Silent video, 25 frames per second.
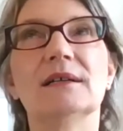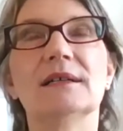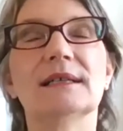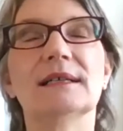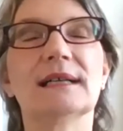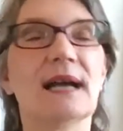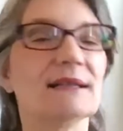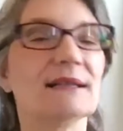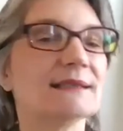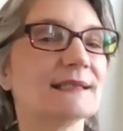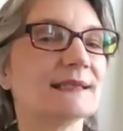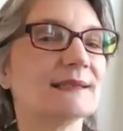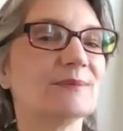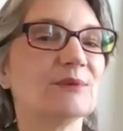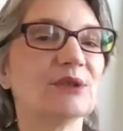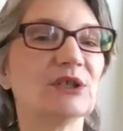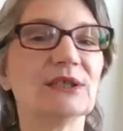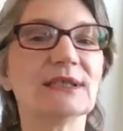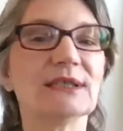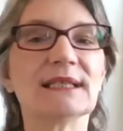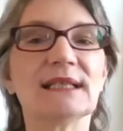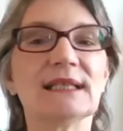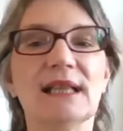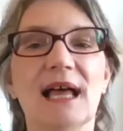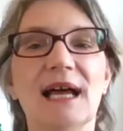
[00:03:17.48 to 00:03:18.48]

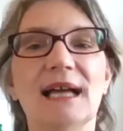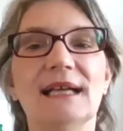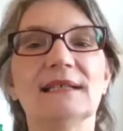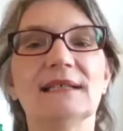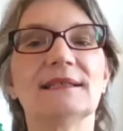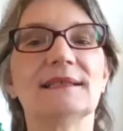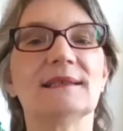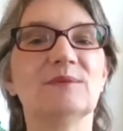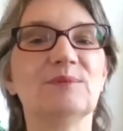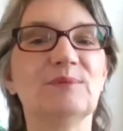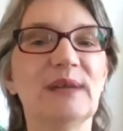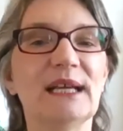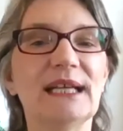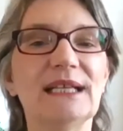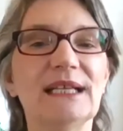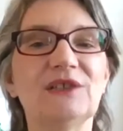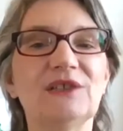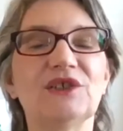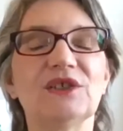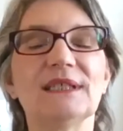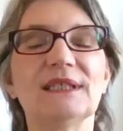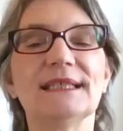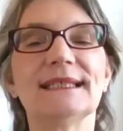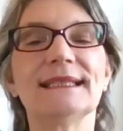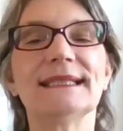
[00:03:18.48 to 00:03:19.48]
customers, clients, and
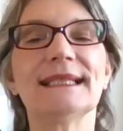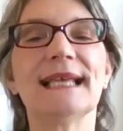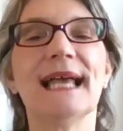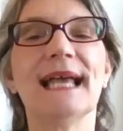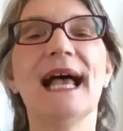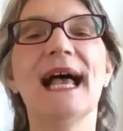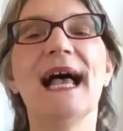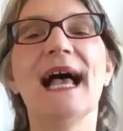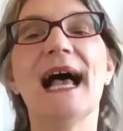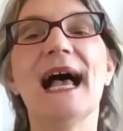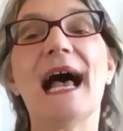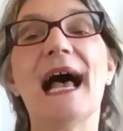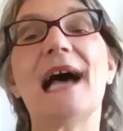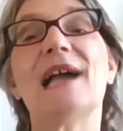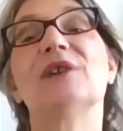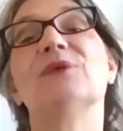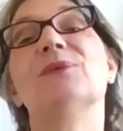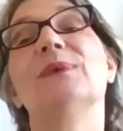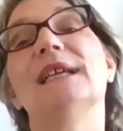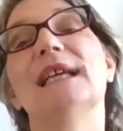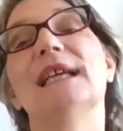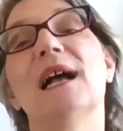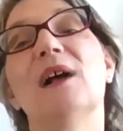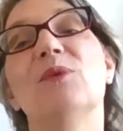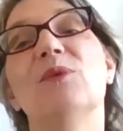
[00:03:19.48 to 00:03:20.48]
patients? How do
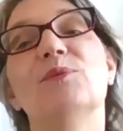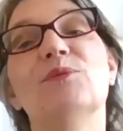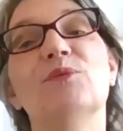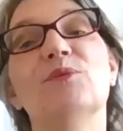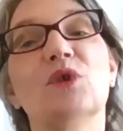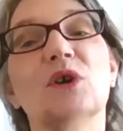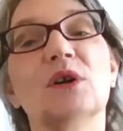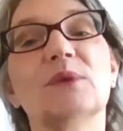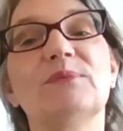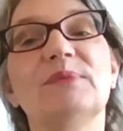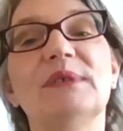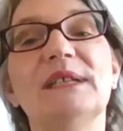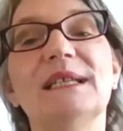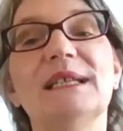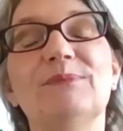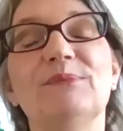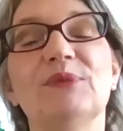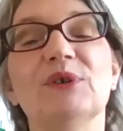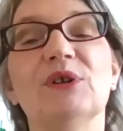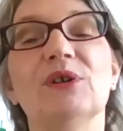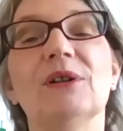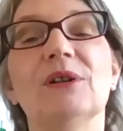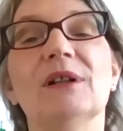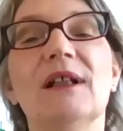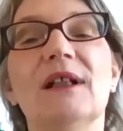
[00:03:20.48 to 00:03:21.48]
we help more
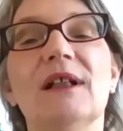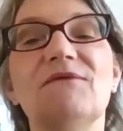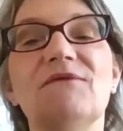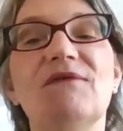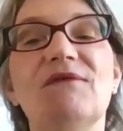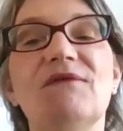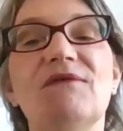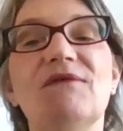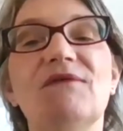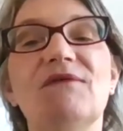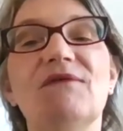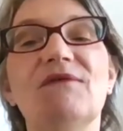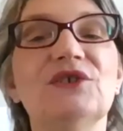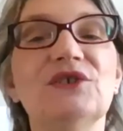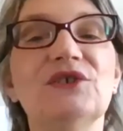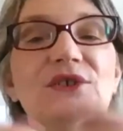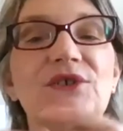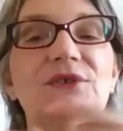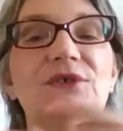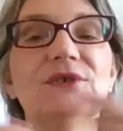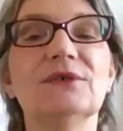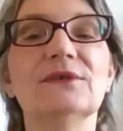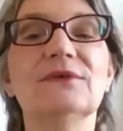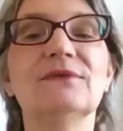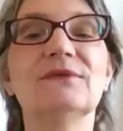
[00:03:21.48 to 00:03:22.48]
people find
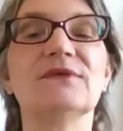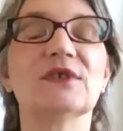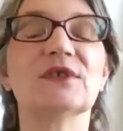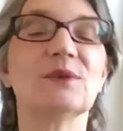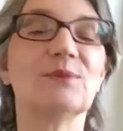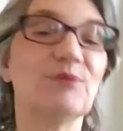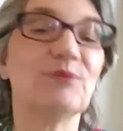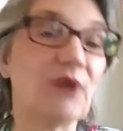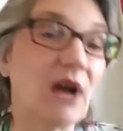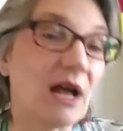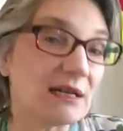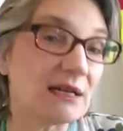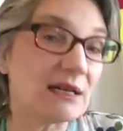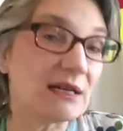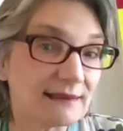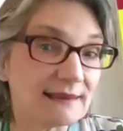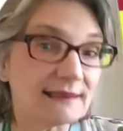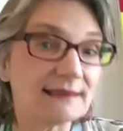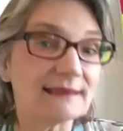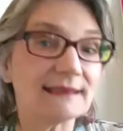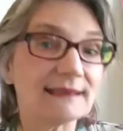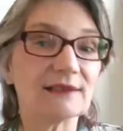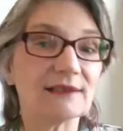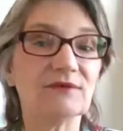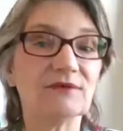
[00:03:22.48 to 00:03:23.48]
you for the products
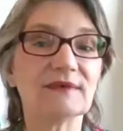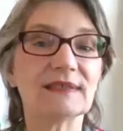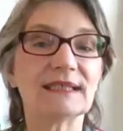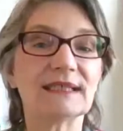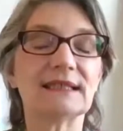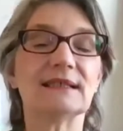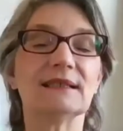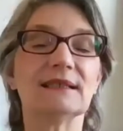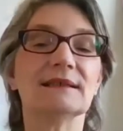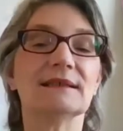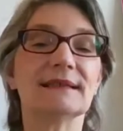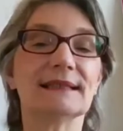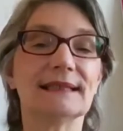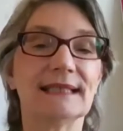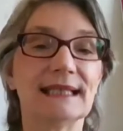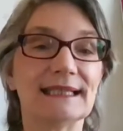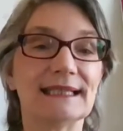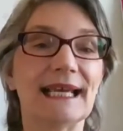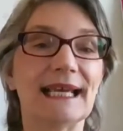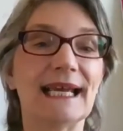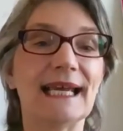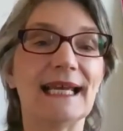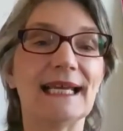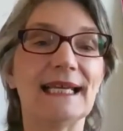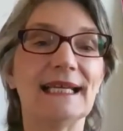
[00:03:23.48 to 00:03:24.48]
and services that
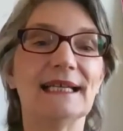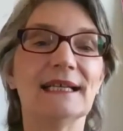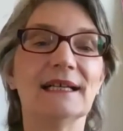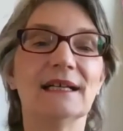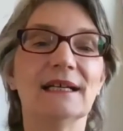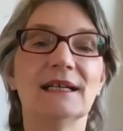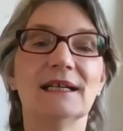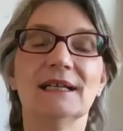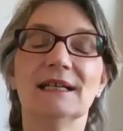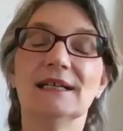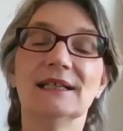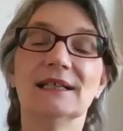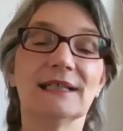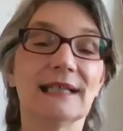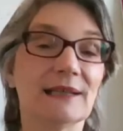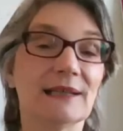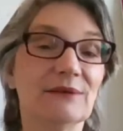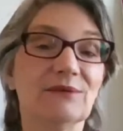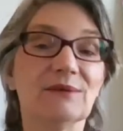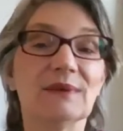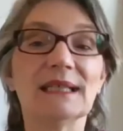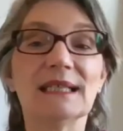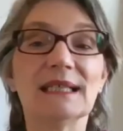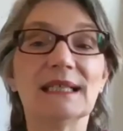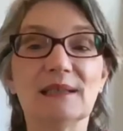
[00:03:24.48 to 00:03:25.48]
they can
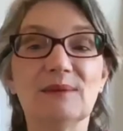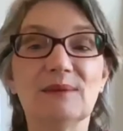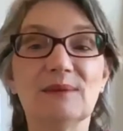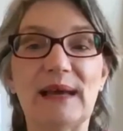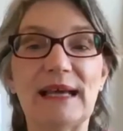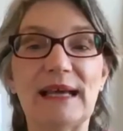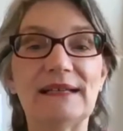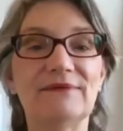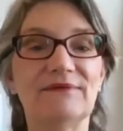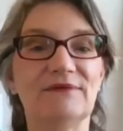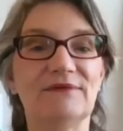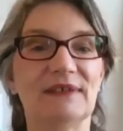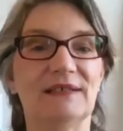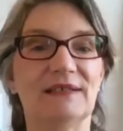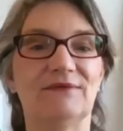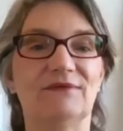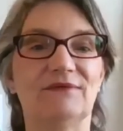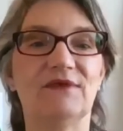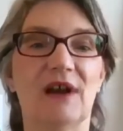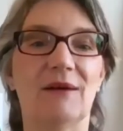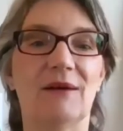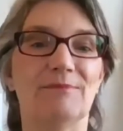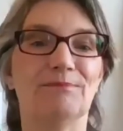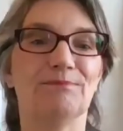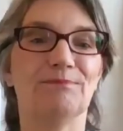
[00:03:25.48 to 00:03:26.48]
really benefit
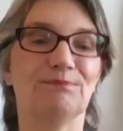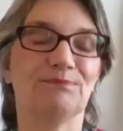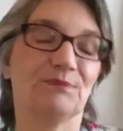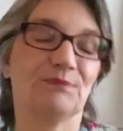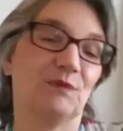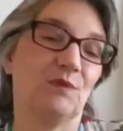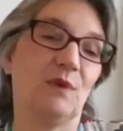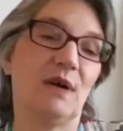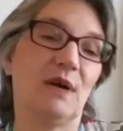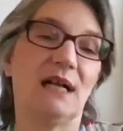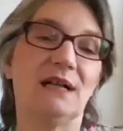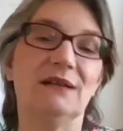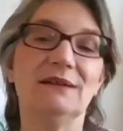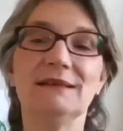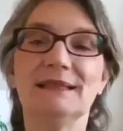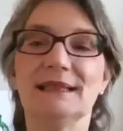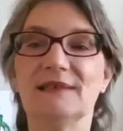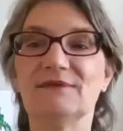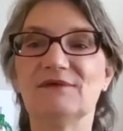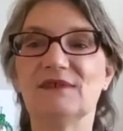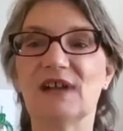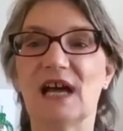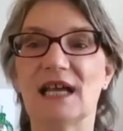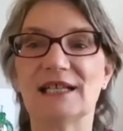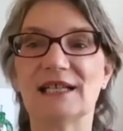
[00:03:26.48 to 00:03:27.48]
from? Well,
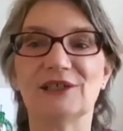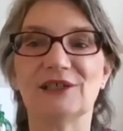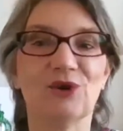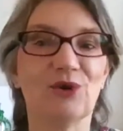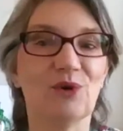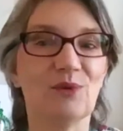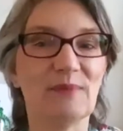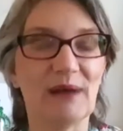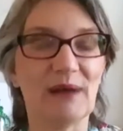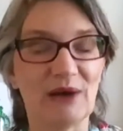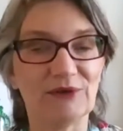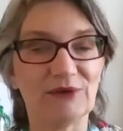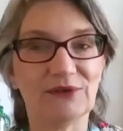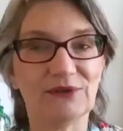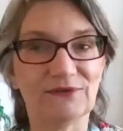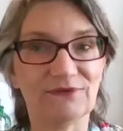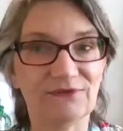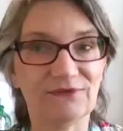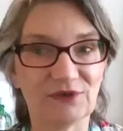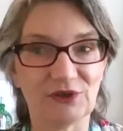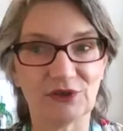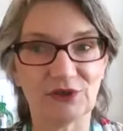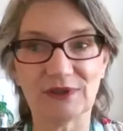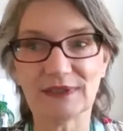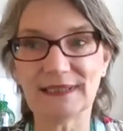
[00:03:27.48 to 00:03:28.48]
they've got to know about you
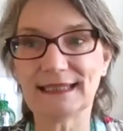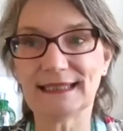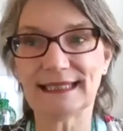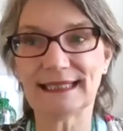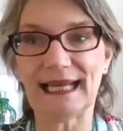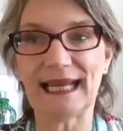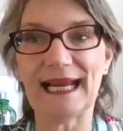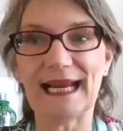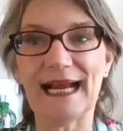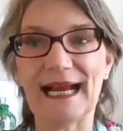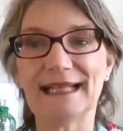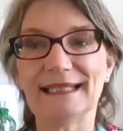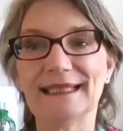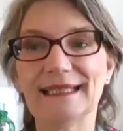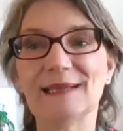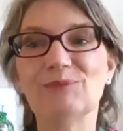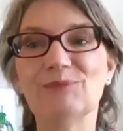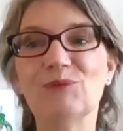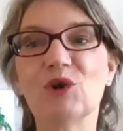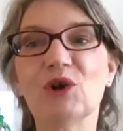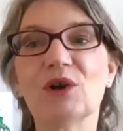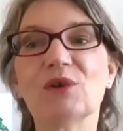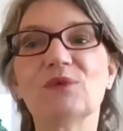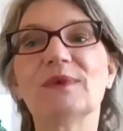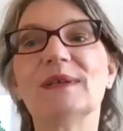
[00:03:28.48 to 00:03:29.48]
first. And the
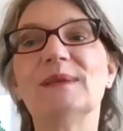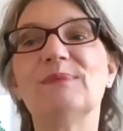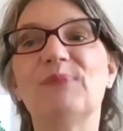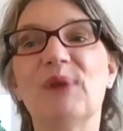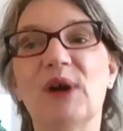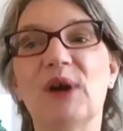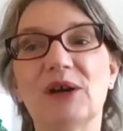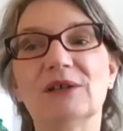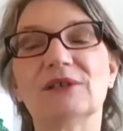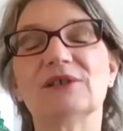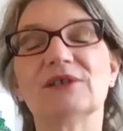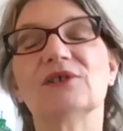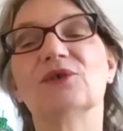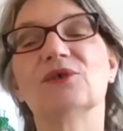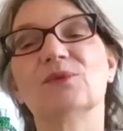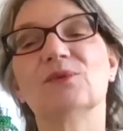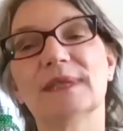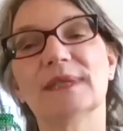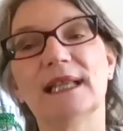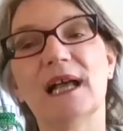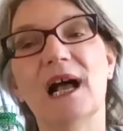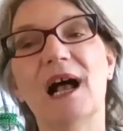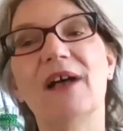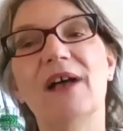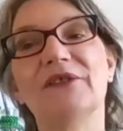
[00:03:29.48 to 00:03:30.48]
more we partner with
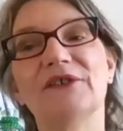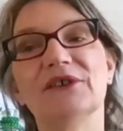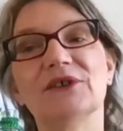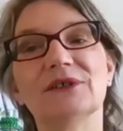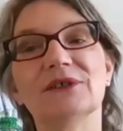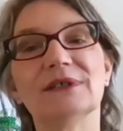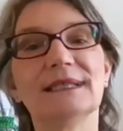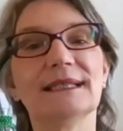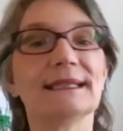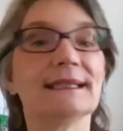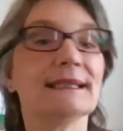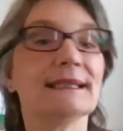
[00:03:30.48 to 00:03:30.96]
others,